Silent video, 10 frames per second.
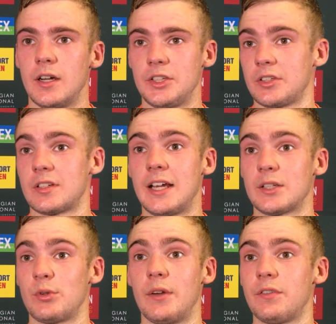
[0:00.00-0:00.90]
I just
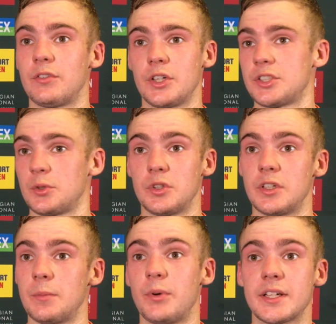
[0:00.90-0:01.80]
like to have such a
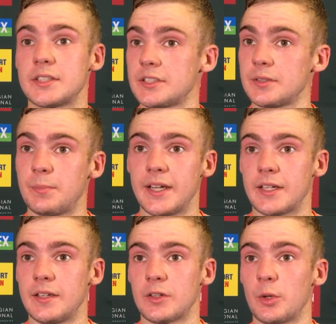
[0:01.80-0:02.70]
good practice
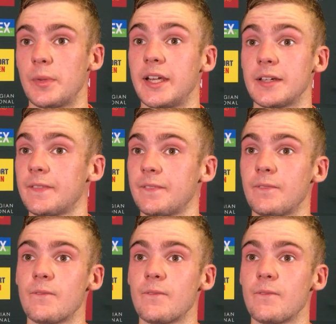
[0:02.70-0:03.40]
back in Copenhagen.